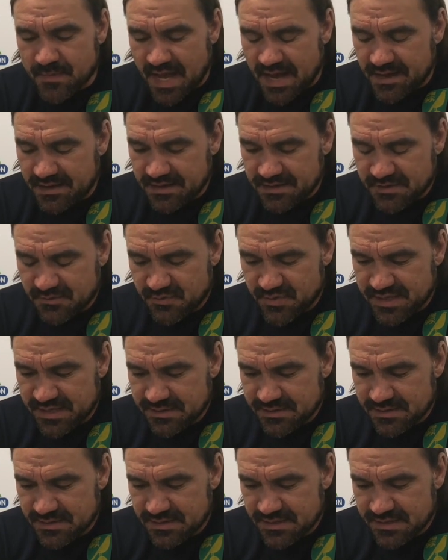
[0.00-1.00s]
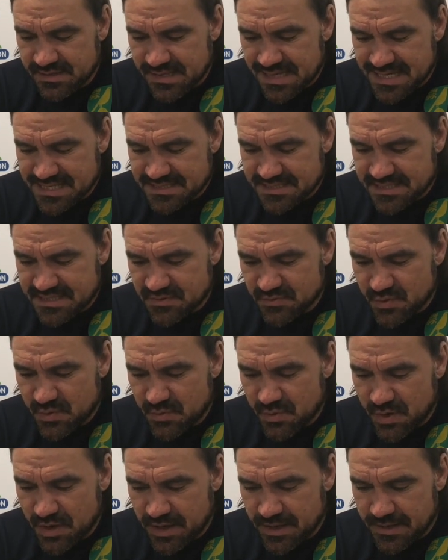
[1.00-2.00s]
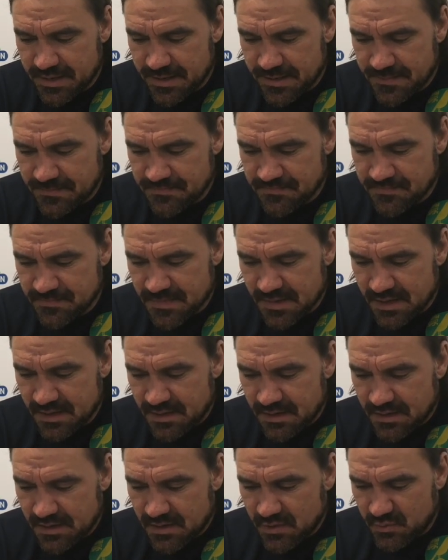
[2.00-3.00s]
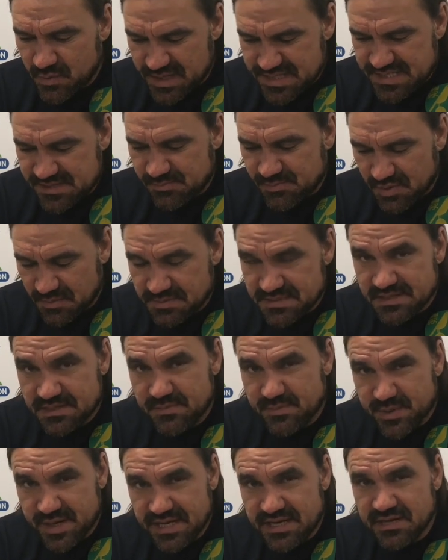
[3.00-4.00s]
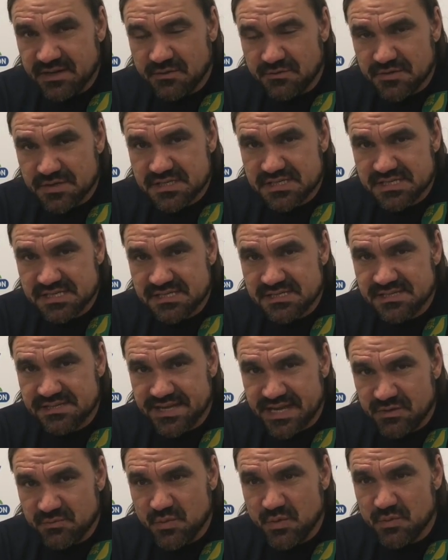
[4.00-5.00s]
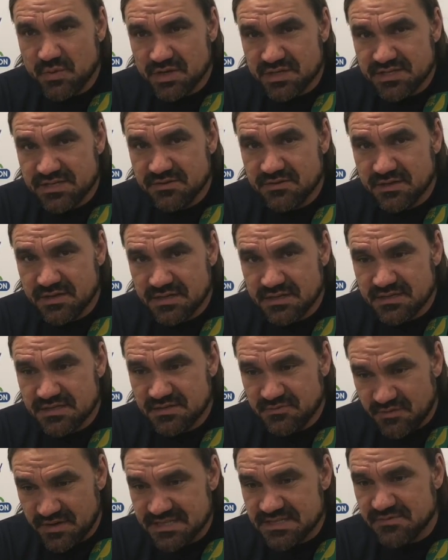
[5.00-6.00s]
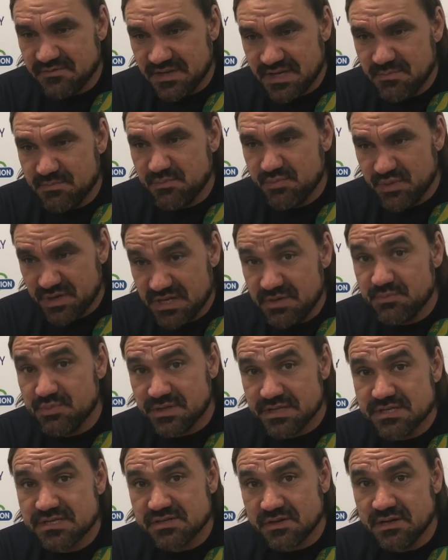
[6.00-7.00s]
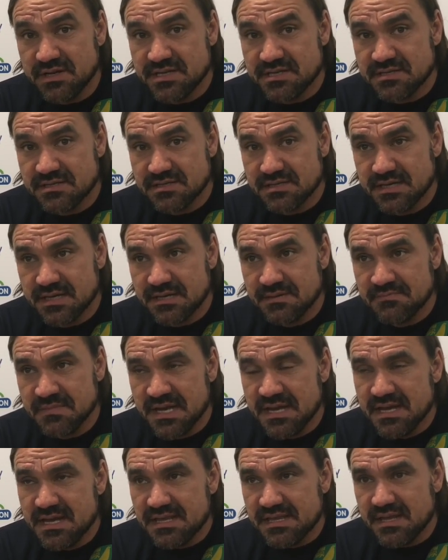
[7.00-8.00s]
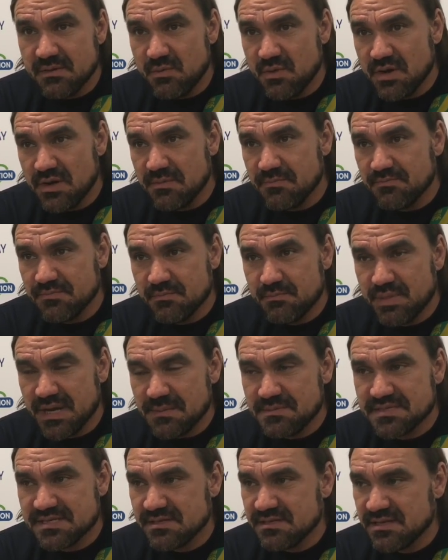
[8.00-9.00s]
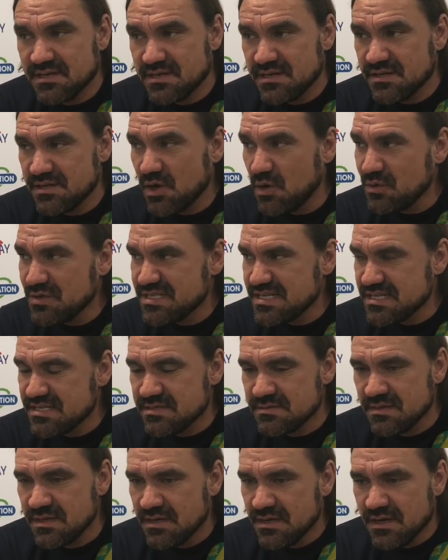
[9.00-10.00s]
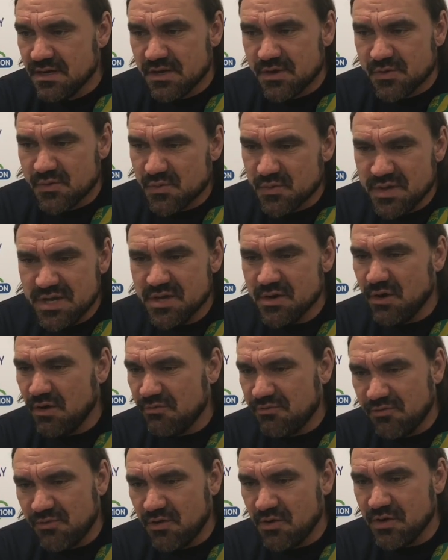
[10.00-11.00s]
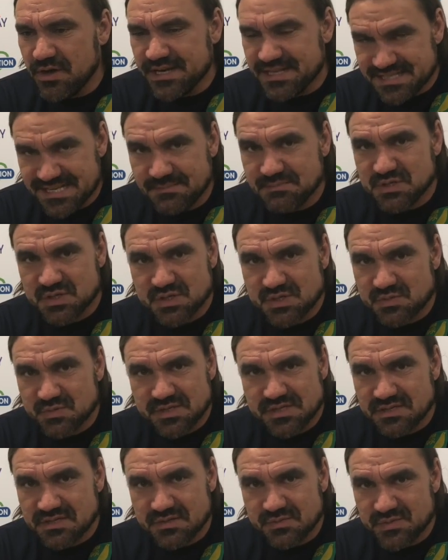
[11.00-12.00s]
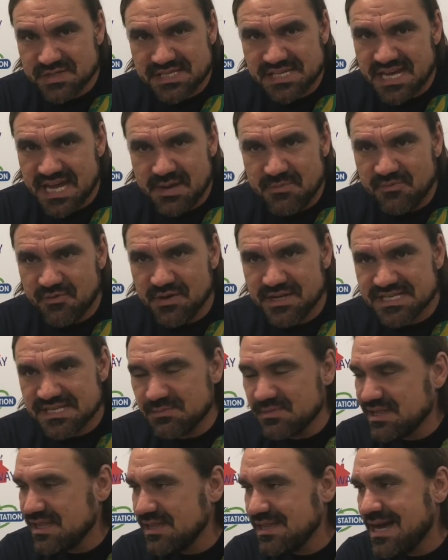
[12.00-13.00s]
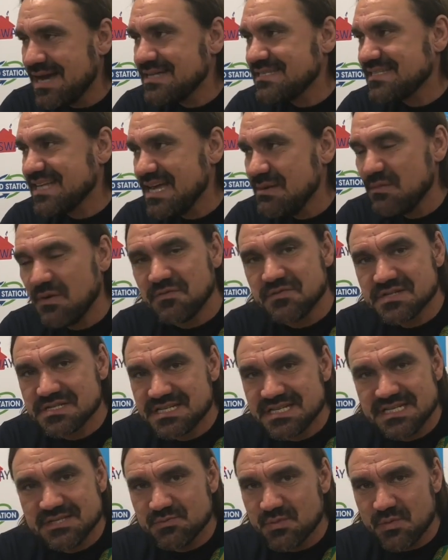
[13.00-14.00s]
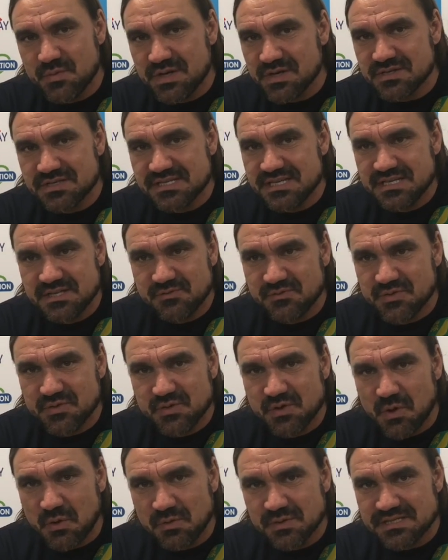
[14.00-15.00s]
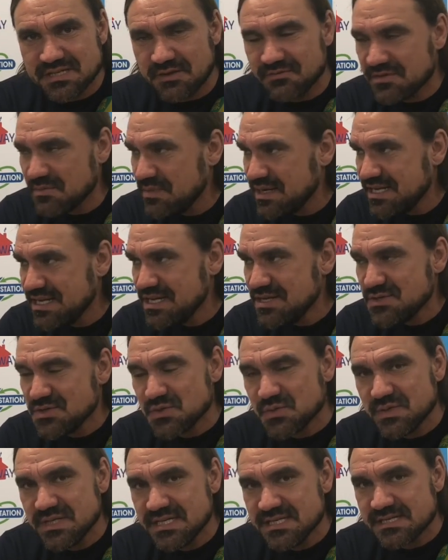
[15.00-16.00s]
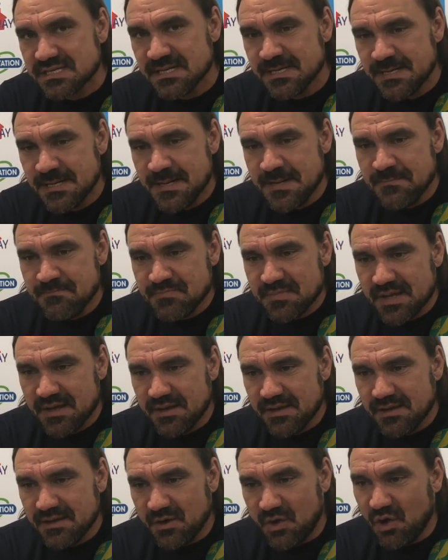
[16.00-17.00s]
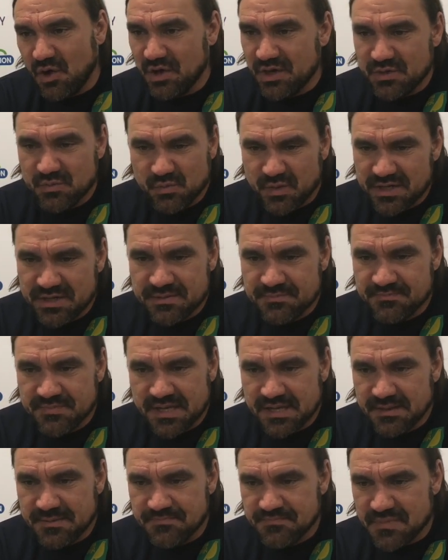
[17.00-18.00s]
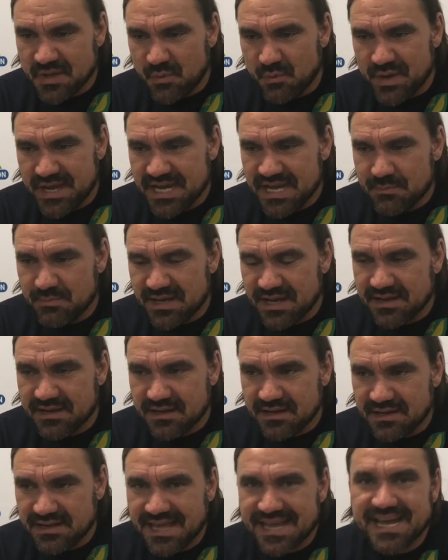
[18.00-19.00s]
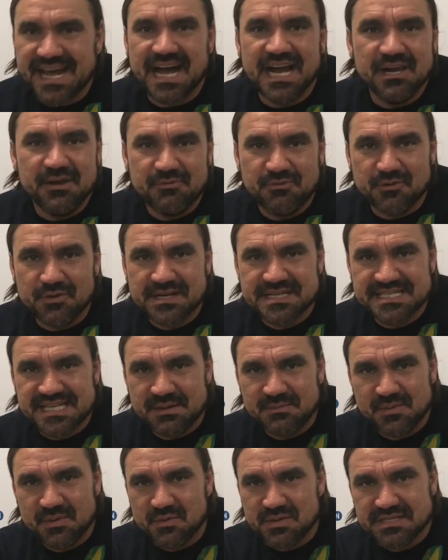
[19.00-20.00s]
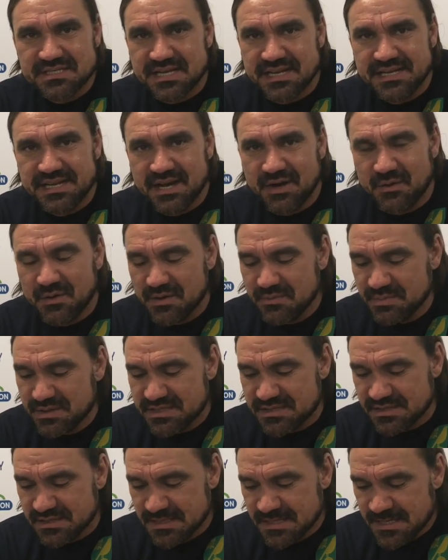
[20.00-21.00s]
I got the feeling in the last season we were... We had some problems in the beginning of the season. Then we were defensively pretty solid. There were perhaps in the whole season three or four exceptions with the game. For example, the last game of the season where we conceded a few goals after many injuries, or in one away game like Hull, for example, was anyhow a bit